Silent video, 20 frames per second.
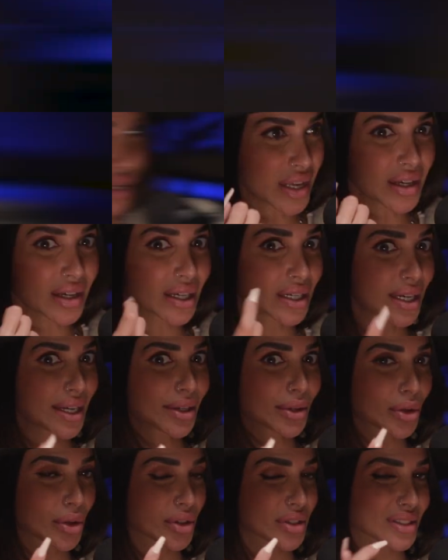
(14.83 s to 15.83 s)
Being a
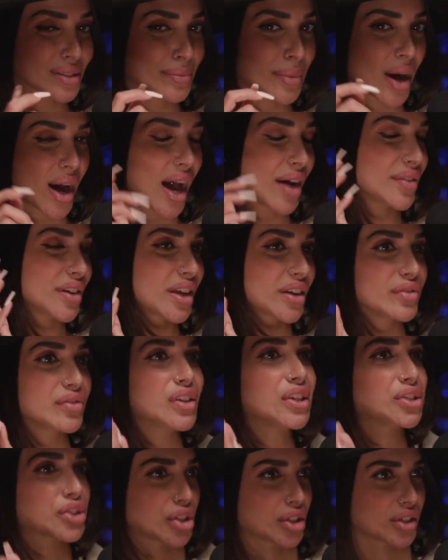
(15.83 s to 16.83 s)
leader is about having a
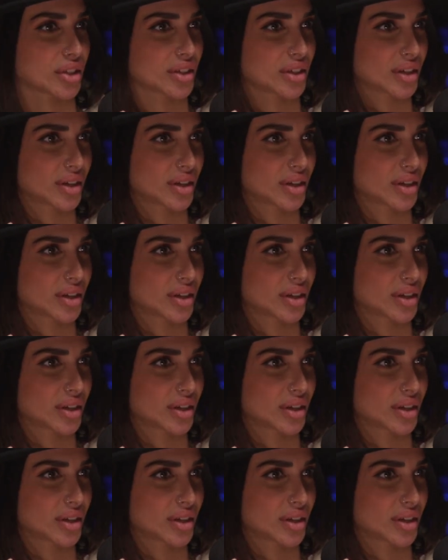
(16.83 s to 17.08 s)
vision.